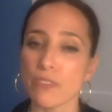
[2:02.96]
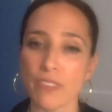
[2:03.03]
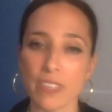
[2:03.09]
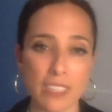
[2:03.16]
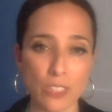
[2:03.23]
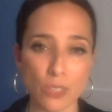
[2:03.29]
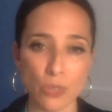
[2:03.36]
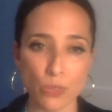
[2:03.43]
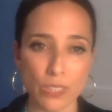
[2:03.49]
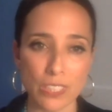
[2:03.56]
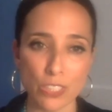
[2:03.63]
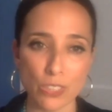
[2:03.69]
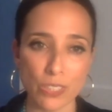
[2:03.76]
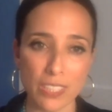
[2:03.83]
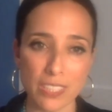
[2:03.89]
funded school
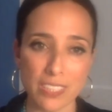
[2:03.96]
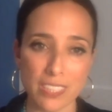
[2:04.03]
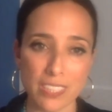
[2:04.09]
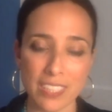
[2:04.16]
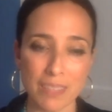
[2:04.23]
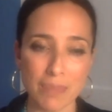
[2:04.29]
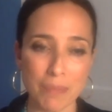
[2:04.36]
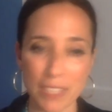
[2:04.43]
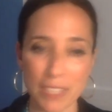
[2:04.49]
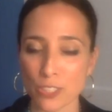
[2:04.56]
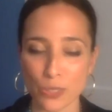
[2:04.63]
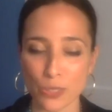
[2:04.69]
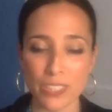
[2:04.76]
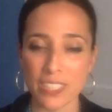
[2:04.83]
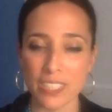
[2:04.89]
districts in
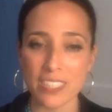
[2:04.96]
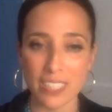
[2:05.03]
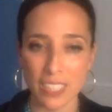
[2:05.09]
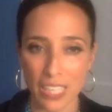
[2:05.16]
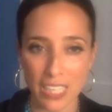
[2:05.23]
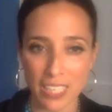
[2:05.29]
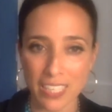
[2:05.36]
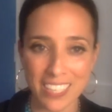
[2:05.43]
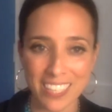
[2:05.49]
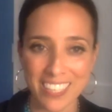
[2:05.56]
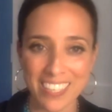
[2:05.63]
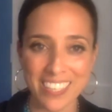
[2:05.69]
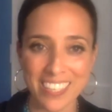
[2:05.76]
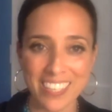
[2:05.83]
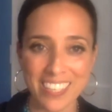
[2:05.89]
Massachusetts, Lynn.
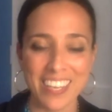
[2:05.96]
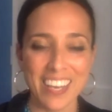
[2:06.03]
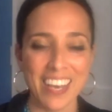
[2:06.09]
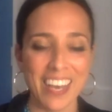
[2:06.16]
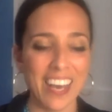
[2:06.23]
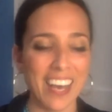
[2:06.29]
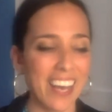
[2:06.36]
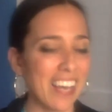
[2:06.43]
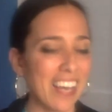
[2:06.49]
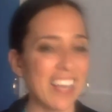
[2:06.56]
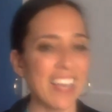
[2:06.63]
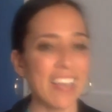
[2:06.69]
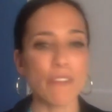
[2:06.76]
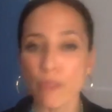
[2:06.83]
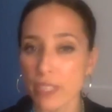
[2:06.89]
Uh,
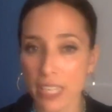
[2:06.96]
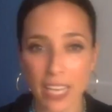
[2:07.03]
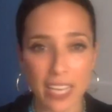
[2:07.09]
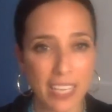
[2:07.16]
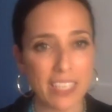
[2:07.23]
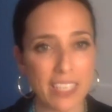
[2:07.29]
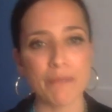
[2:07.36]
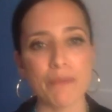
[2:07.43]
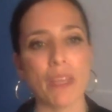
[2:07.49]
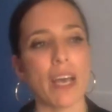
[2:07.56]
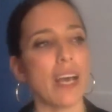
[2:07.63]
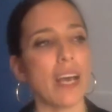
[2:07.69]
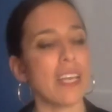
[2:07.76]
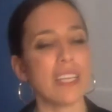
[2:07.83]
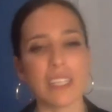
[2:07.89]
every day
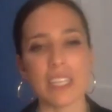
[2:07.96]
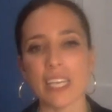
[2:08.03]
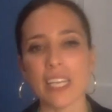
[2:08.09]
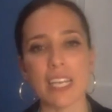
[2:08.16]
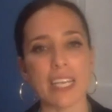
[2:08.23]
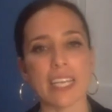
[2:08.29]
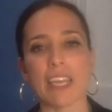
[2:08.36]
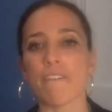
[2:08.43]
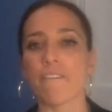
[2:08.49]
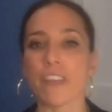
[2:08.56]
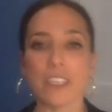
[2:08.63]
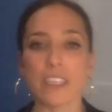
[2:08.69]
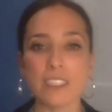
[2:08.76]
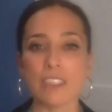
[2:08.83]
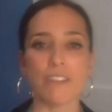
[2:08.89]
uh, in Lynn, I came
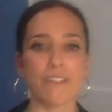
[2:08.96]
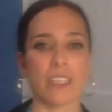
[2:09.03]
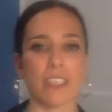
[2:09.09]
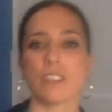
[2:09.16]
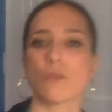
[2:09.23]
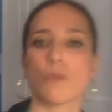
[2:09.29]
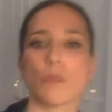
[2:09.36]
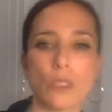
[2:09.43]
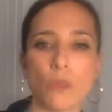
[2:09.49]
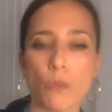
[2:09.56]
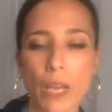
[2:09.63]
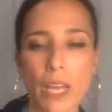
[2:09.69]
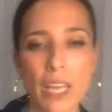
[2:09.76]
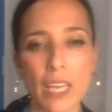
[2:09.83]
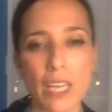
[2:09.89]
face to face with the
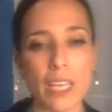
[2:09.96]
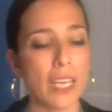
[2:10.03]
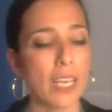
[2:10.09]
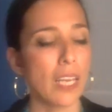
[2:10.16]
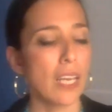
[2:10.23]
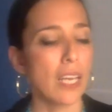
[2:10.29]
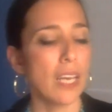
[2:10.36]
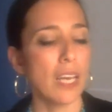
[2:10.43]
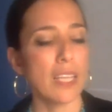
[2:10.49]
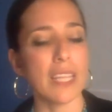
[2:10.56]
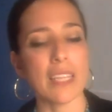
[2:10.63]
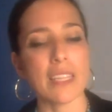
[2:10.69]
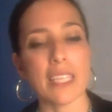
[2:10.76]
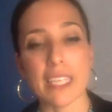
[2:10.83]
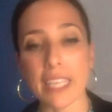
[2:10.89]
way
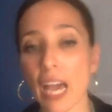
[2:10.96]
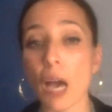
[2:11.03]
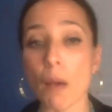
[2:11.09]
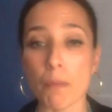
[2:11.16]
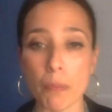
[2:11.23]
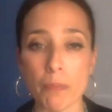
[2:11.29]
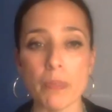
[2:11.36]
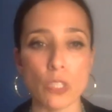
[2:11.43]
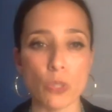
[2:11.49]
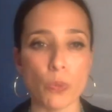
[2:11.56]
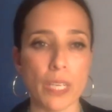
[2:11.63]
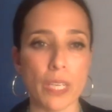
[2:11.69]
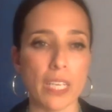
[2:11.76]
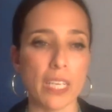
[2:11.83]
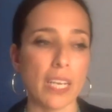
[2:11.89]
that the gap
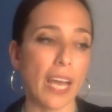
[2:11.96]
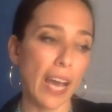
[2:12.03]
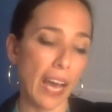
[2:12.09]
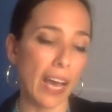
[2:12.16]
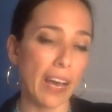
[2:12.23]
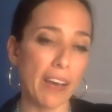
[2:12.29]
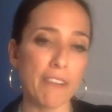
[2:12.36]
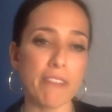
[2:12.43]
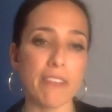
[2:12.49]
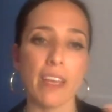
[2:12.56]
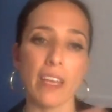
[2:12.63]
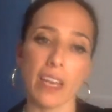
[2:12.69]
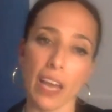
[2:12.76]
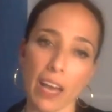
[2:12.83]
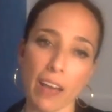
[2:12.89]
between have
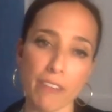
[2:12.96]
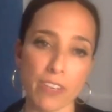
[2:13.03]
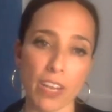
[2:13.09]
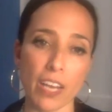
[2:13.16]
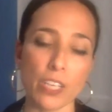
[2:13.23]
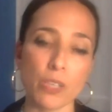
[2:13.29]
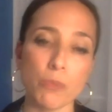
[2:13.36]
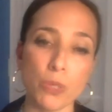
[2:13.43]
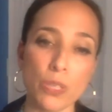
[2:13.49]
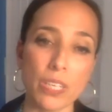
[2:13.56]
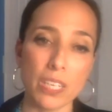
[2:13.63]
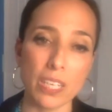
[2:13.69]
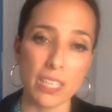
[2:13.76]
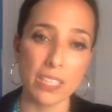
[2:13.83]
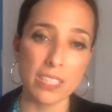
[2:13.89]
and have not
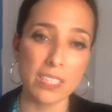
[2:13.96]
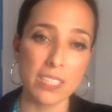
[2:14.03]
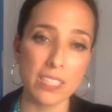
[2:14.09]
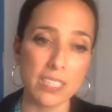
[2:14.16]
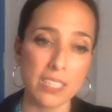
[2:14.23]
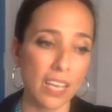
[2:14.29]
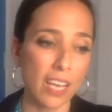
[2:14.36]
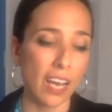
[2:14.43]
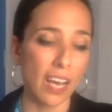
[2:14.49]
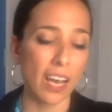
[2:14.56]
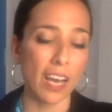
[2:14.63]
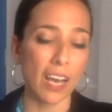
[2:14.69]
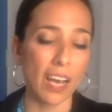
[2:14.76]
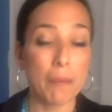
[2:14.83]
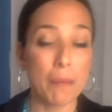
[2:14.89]
communities
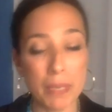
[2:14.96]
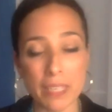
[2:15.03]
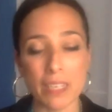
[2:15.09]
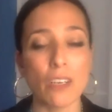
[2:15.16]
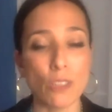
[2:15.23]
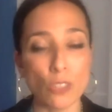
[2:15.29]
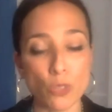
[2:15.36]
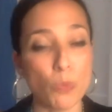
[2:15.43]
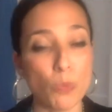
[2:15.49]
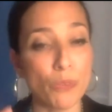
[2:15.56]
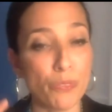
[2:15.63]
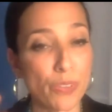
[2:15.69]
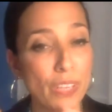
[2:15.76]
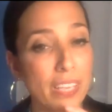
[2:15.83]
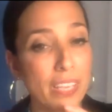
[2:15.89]
uh, and Beacon Hill's
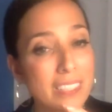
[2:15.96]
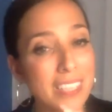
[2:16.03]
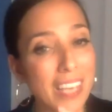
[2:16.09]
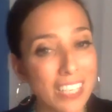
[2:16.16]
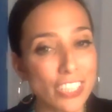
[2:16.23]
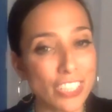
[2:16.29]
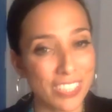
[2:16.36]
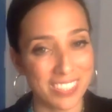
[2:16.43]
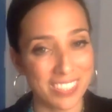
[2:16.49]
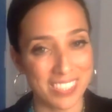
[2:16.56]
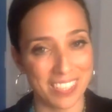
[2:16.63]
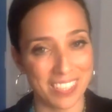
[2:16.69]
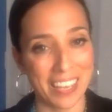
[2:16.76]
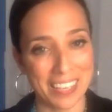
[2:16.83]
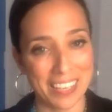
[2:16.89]
willful inattention to
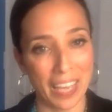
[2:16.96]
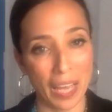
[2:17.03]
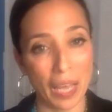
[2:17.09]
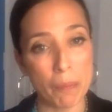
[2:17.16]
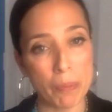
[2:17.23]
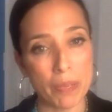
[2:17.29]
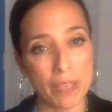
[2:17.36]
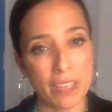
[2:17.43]
that gap